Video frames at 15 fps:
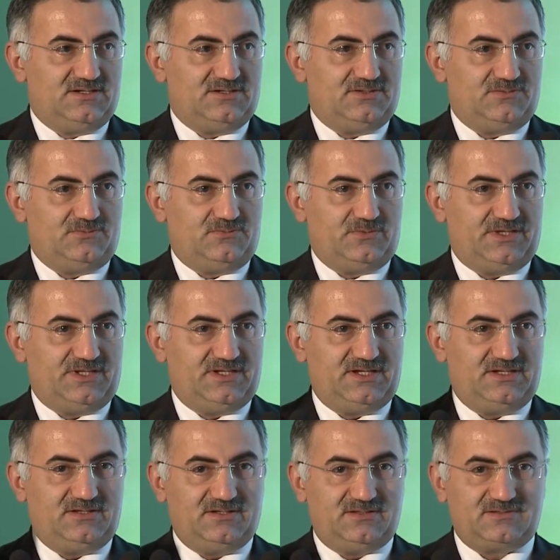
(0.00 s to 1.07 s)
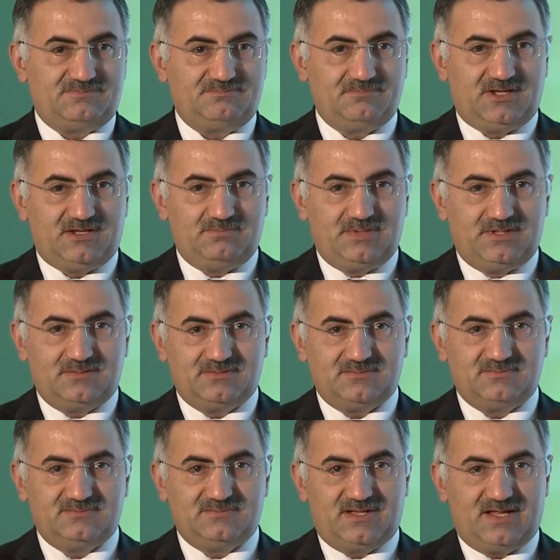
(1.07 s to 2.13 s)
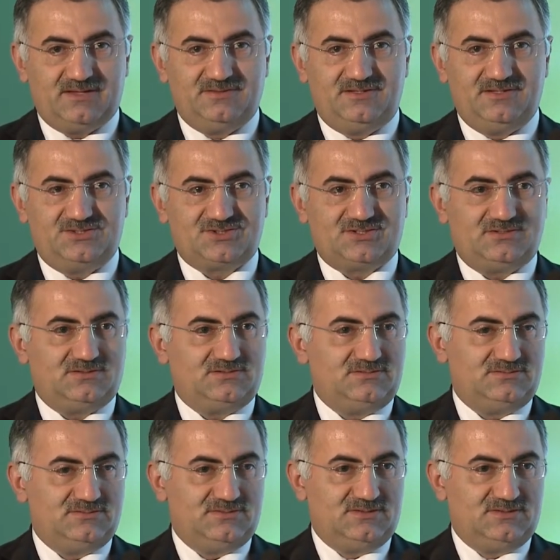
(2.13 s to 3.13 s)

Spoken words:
we needed maybe additional